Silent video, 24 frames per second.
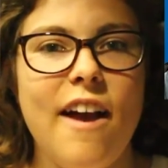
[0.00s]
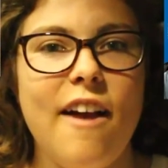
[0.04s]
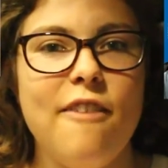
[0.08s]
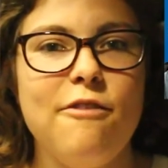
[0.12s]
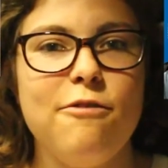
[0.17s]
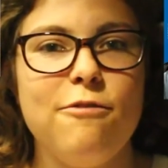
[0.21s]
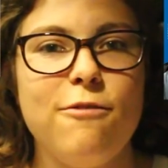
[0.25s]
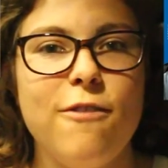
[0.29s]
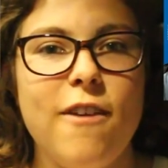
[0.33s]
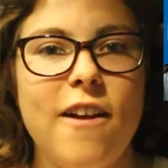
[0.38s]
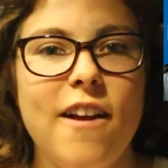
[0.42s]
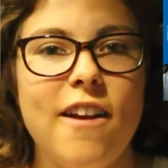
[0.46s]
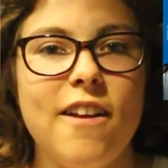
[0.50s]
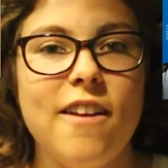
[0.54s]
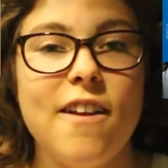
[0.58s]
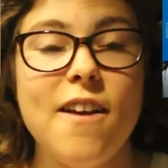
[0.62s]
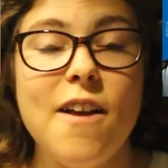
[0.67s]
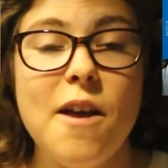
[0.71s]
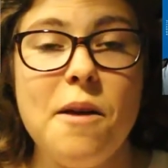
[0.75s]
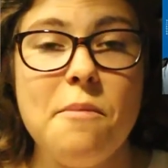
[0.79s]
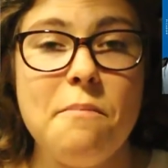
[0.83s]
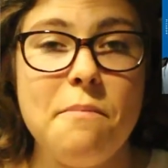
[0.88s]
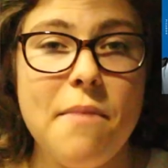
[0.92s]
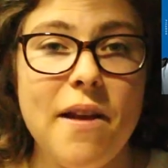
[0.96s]
I've read
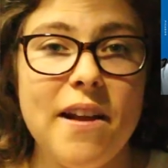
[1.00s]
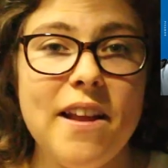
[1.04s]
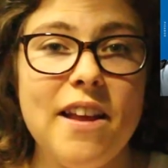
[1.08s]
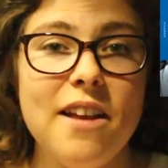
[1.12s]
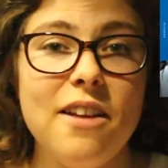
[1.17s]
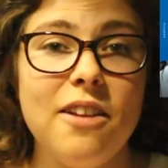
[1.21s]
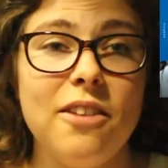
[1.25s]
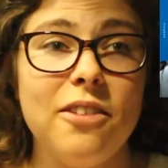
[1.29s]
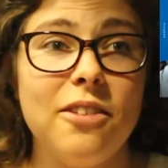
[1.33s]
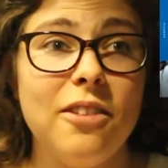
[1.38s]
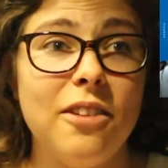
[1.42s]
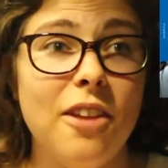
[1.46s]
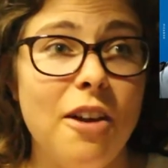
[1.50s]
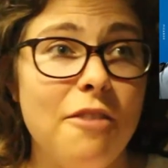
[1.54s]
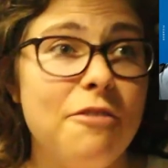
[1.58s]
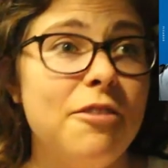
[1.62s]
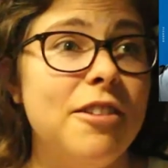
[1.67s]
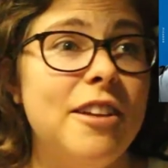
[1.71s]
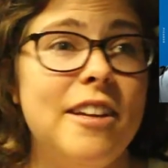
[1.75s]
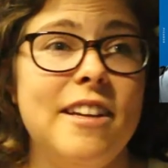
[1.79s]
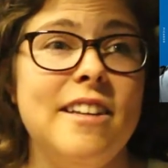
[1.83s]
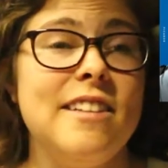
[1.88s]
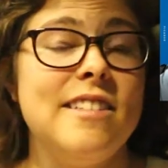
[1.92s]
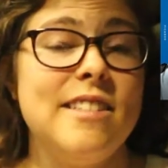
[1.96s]
many
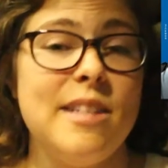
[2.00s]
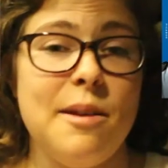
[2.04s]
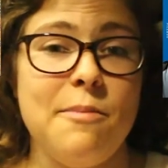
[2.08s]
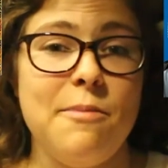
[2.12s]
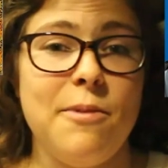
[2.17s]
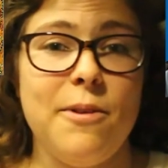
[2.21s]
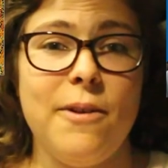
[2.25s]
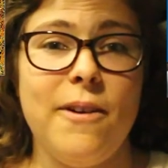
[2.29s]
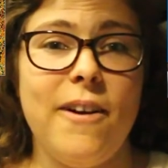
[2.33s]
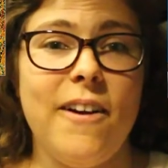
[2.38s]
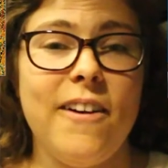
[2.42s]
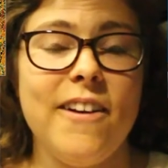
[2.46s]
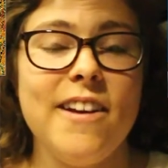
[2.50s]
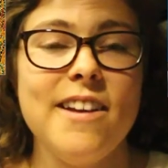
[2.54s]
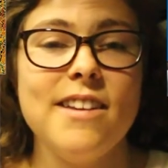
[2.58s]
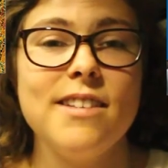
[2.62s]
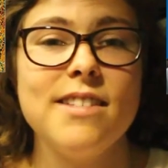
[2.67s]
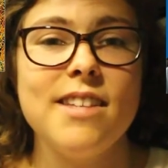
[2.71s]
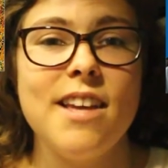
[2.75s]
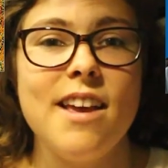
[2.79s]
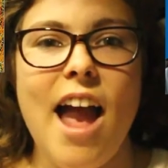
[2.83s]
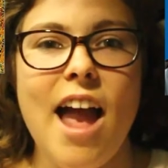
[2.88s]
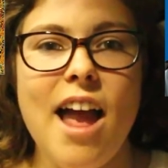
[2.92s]
lovely contemporaries,